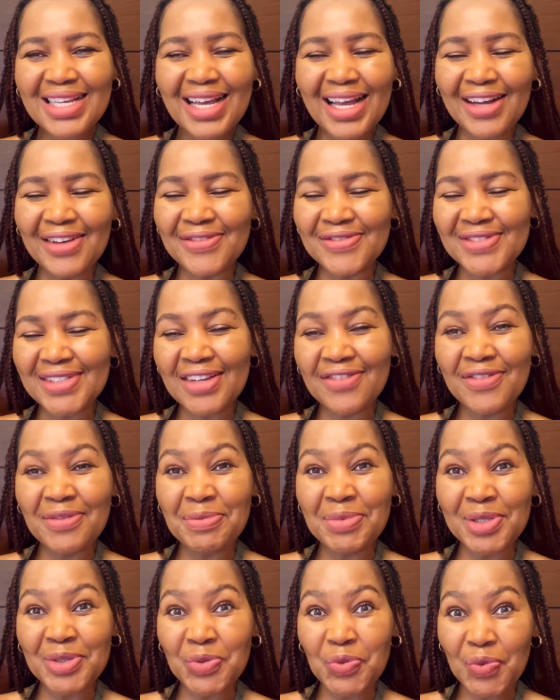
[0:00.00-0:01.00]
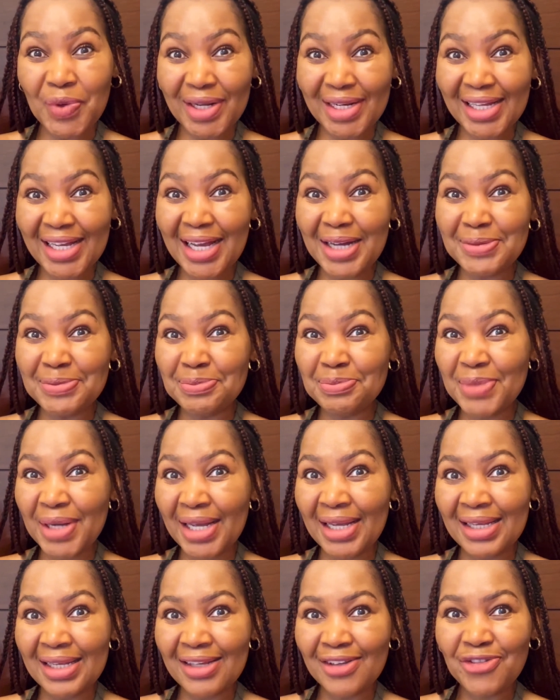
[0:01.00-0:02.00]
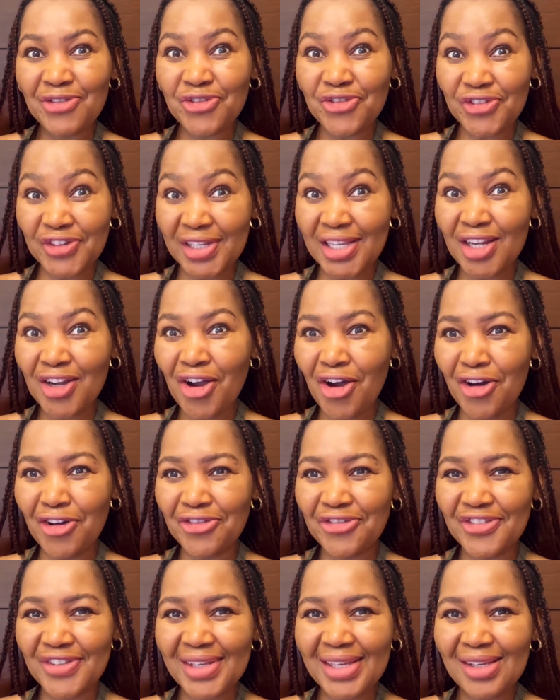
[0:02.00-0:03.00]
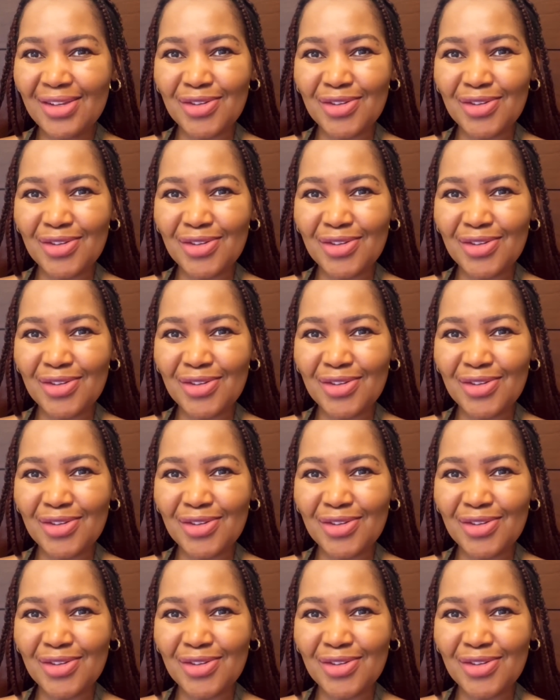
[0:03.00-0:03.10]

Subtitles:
I've never been welcomed by free coffee.